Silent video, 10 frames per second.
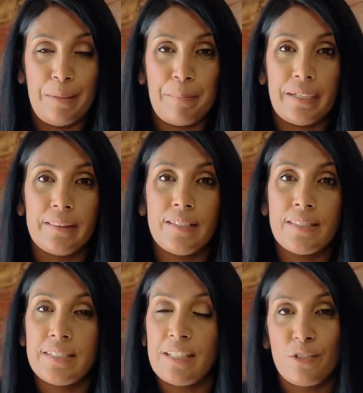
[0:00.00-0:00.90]
But
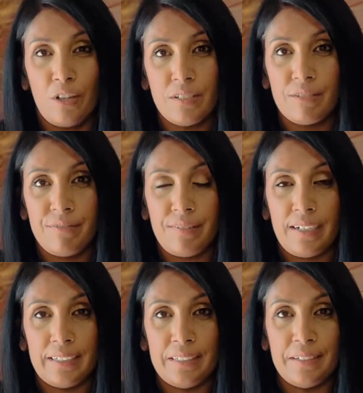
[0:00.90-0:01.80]
this does not
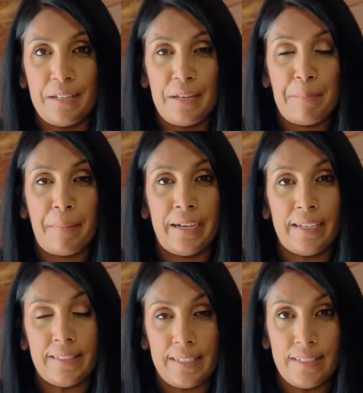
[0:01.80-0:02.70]
define my
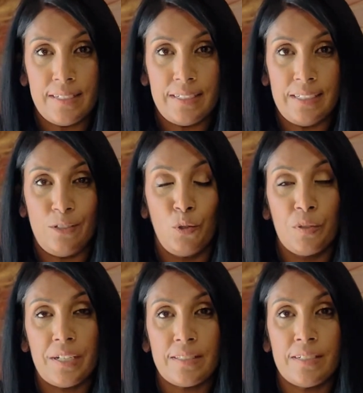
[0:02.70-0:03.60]
identity, nor
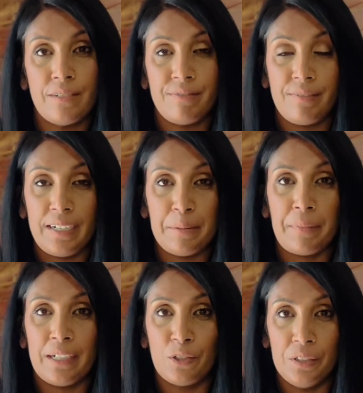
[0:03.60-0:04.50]
does it define
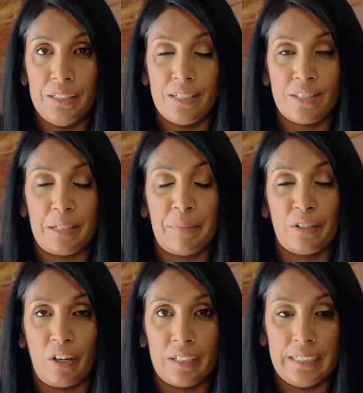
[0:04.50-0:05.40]
my goodness and my
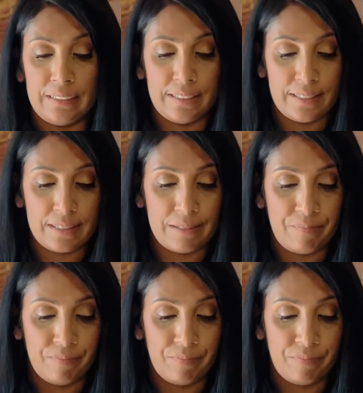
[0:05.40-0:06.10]
godliness.